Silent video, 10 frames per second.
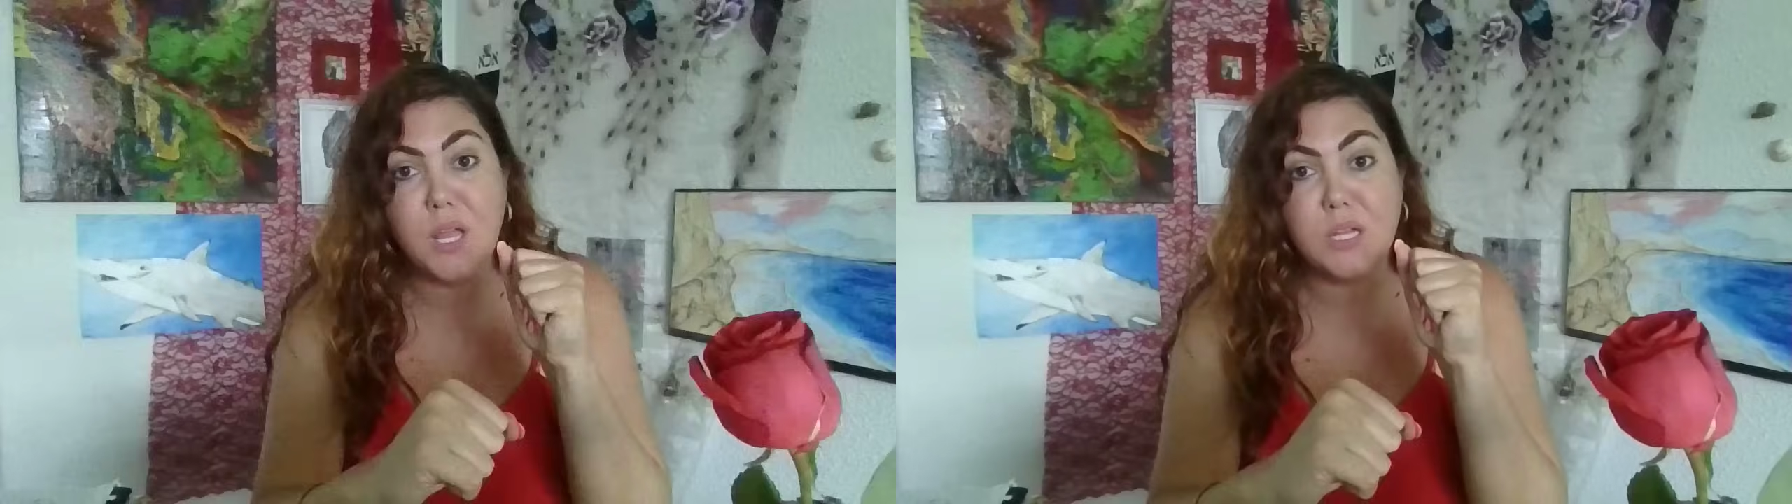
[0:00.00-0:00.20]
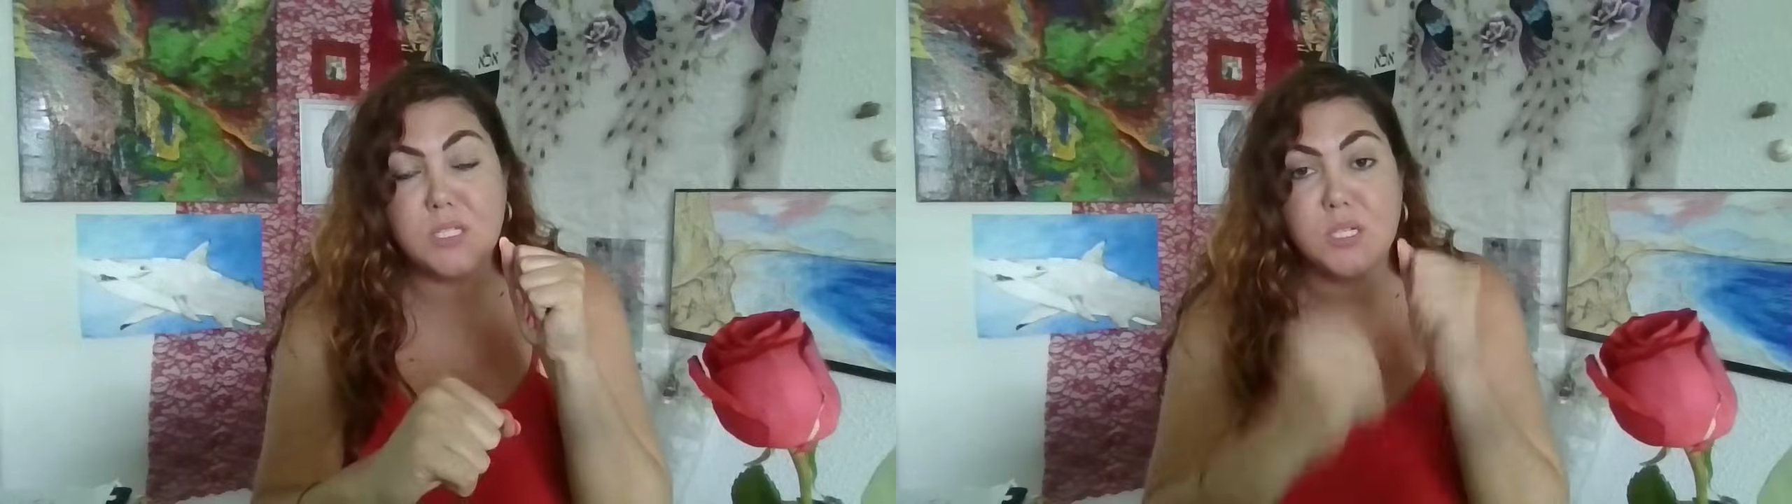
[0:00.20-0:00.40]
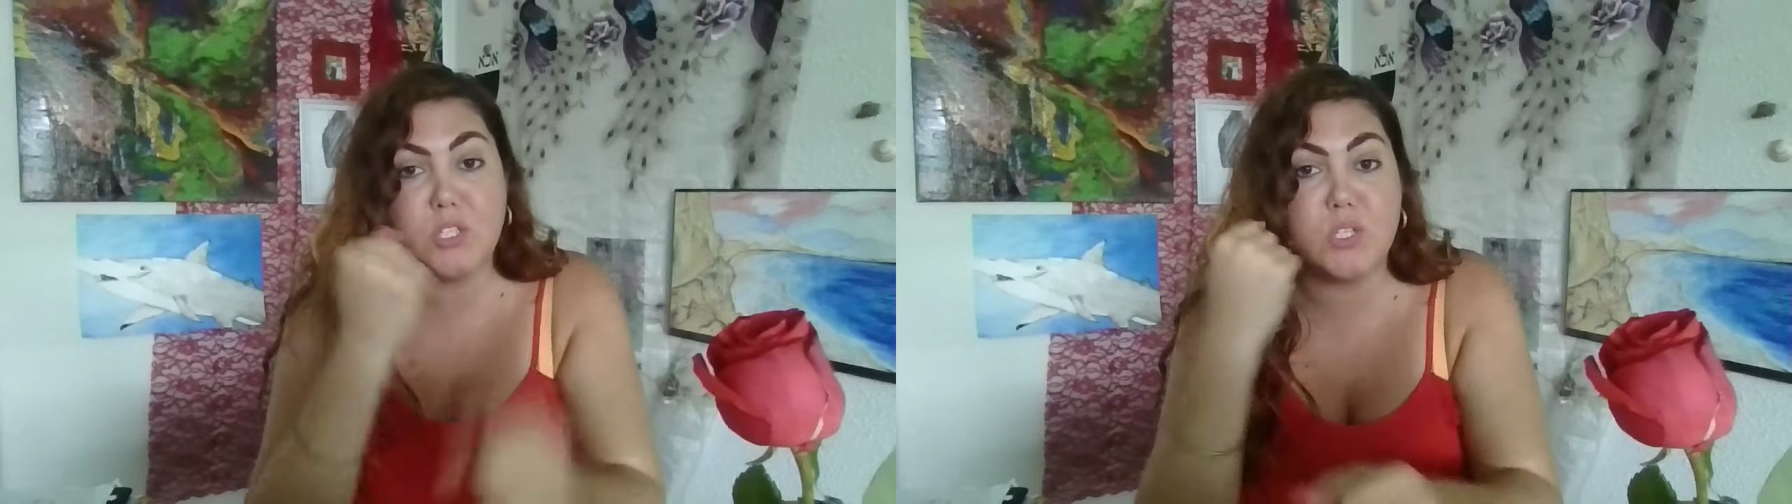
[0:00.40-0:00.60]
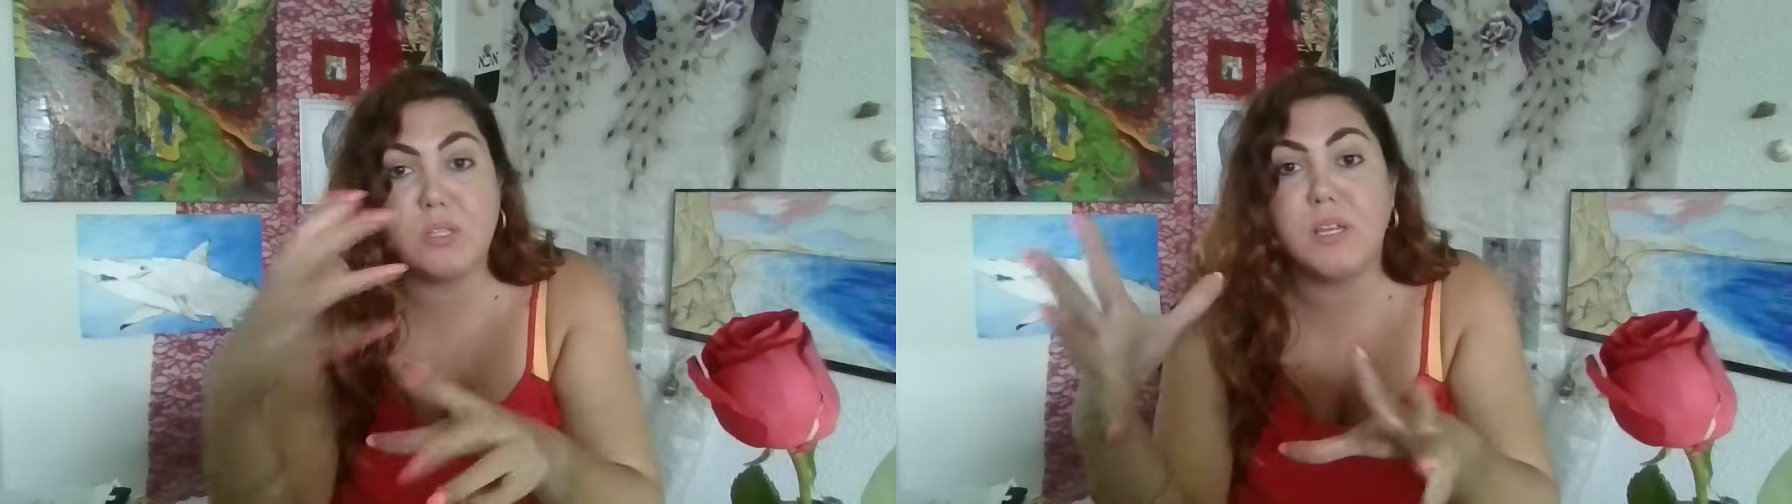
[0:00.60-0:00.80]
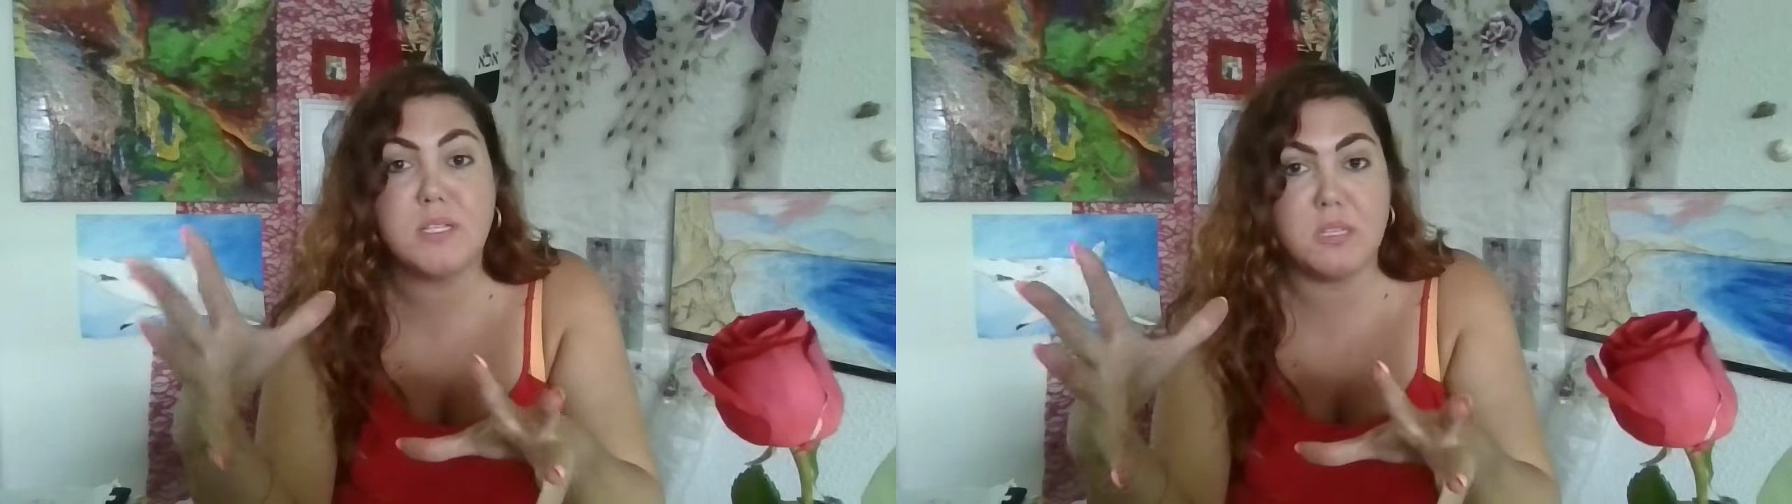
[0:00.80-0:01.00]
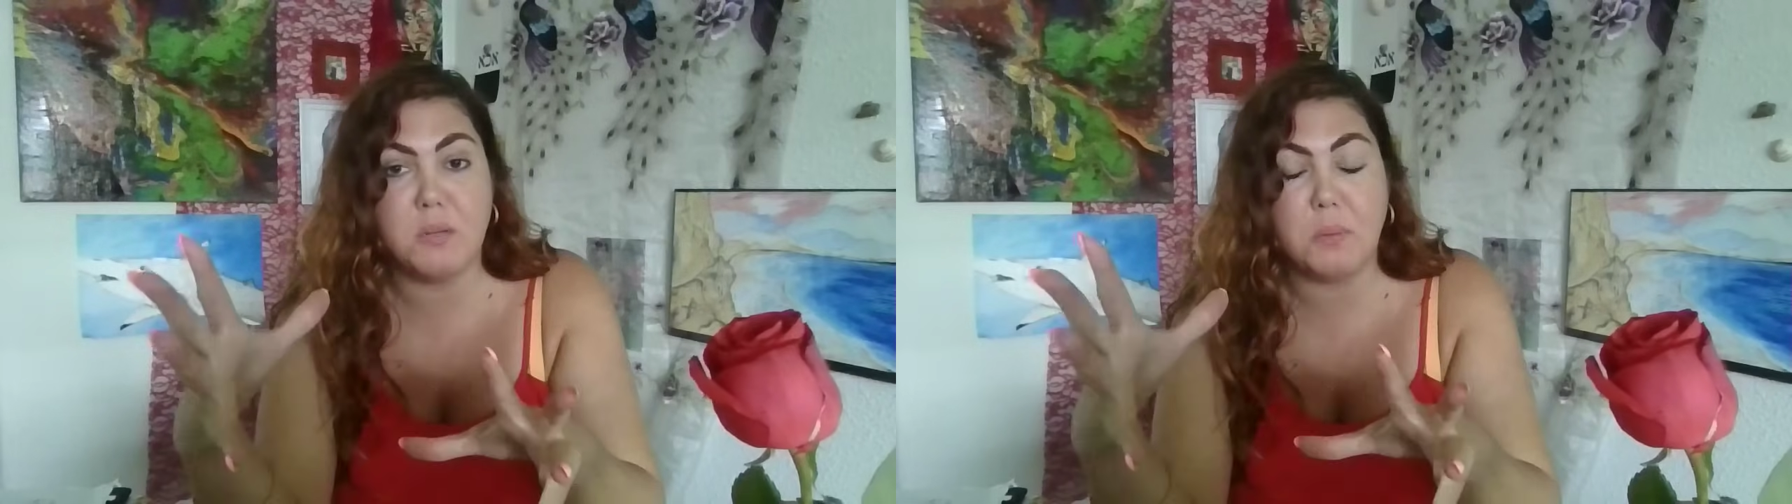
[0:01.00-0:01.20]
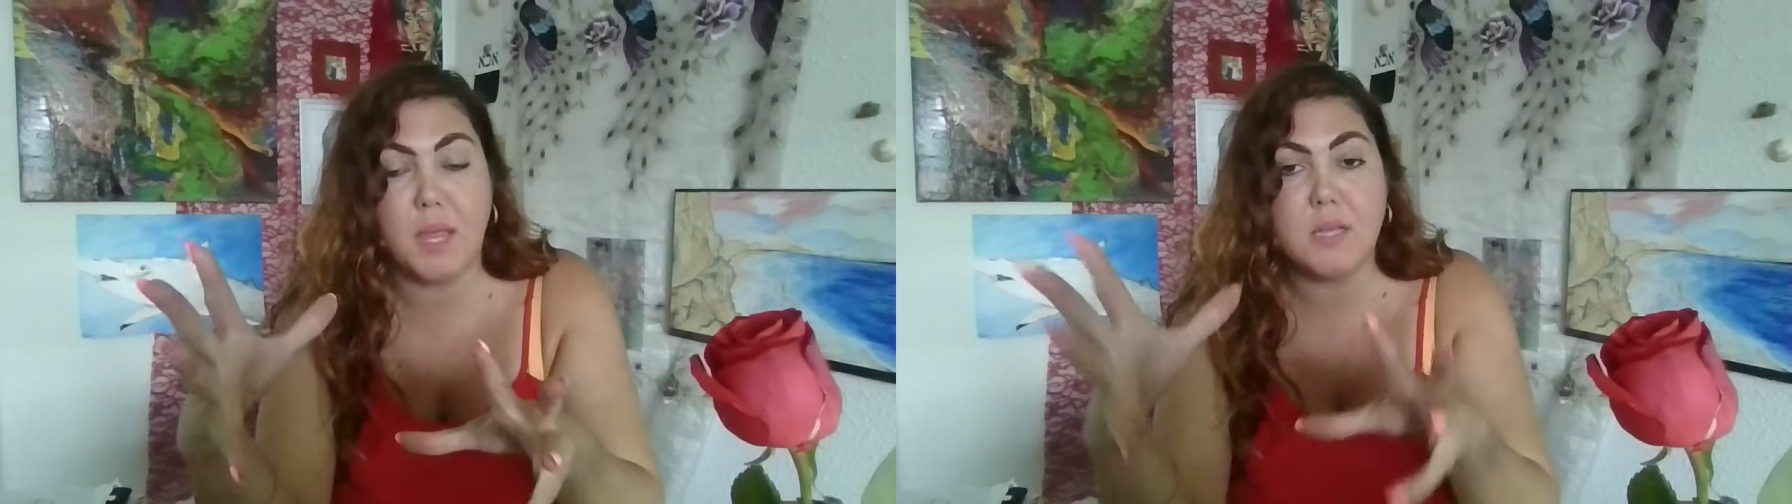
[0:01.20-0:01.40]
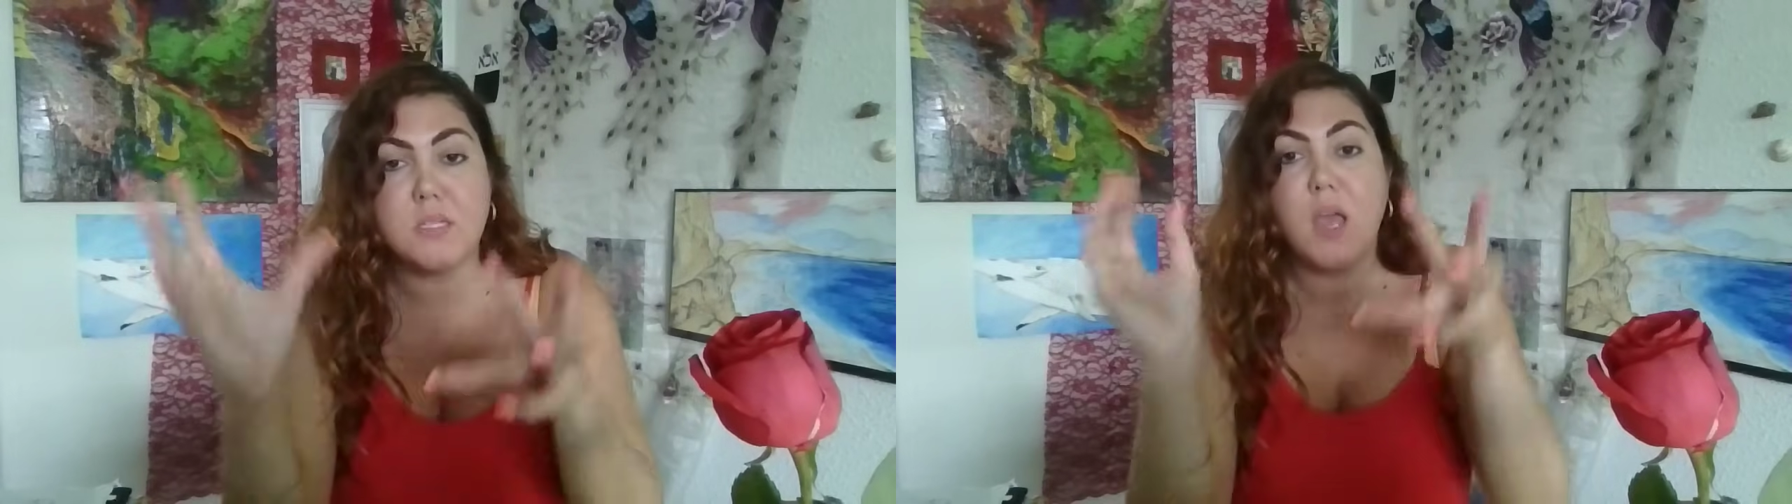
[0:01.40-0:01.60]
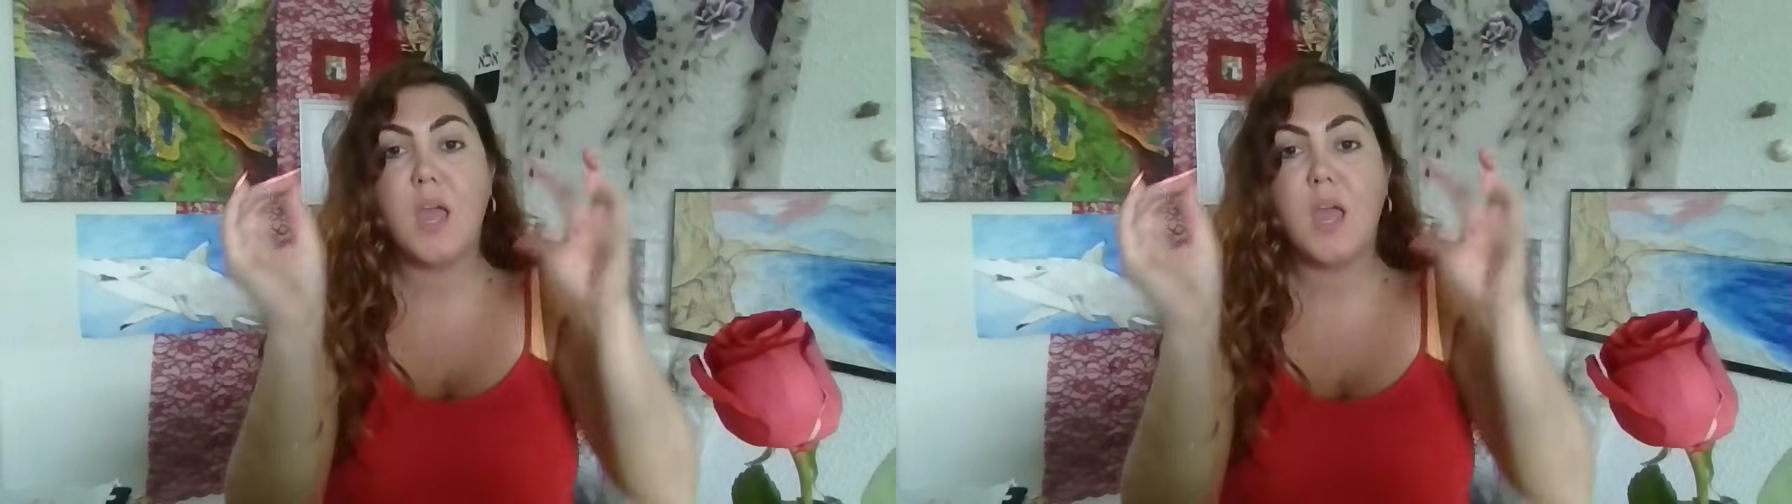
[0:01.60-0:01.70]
until it just clicks into place.